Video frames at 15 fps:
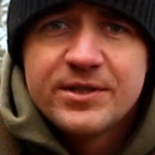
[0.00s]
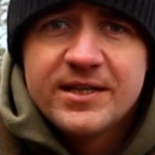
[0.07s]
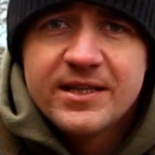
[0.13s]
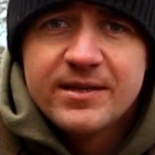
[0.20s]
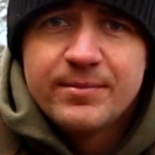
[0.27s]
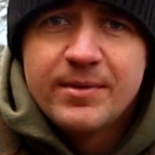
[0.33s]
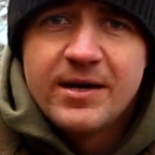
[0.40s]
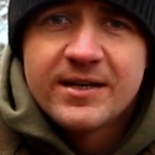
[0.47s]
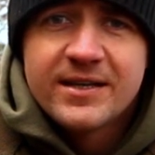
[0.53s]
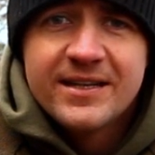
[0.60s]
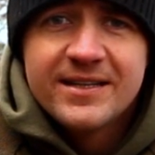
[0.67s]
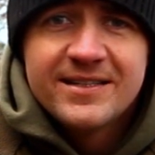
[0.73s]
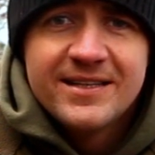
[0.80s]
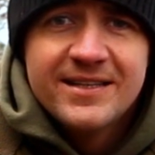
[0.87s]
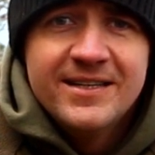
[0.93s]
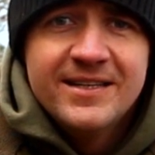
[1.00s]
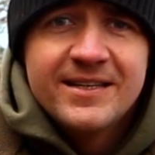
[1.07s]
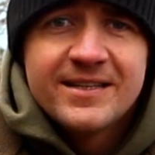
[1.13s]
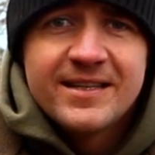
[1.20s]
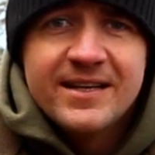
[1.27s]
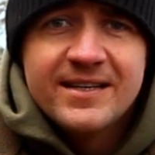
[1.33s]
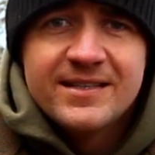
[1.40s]
to hit the market.
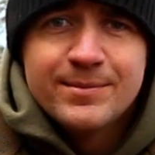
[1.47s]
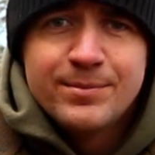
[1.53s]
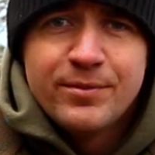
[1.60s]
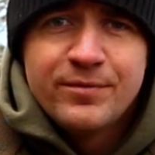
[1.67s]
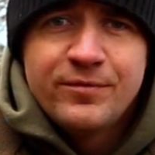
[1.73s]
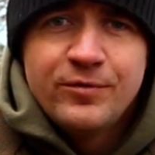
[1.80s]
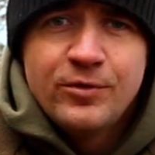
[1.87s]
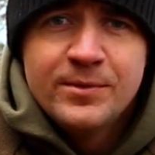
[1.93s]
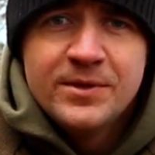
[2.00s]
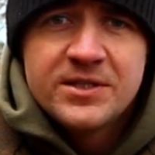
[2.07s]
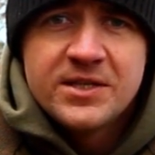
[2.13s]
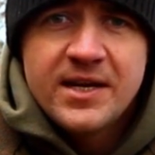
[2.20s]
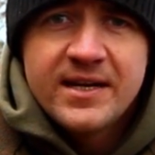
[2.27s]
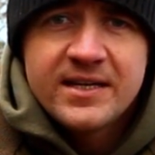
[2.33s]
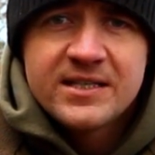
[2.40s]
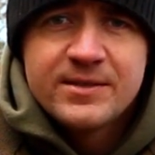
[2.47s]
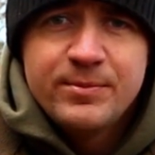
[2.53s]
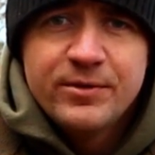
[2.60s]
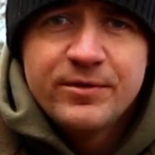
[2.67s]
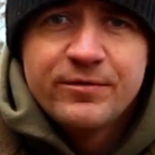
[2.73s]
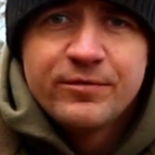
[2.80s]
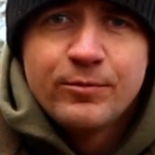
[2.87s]
That is the Performance
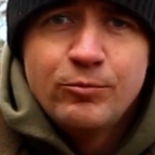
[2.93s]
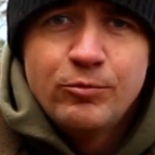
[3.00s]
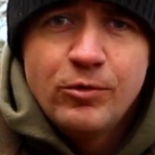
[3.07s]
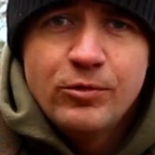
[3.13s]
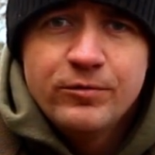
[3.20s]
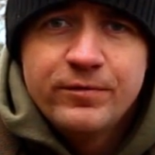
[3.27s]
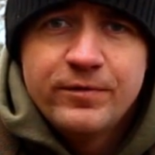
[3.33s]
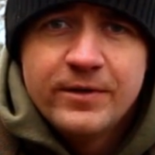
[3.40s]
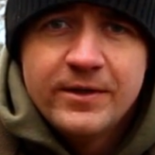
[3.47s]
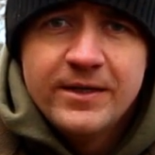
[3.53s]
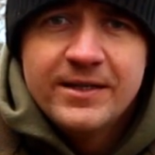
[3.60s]
X-Spod from Wolf.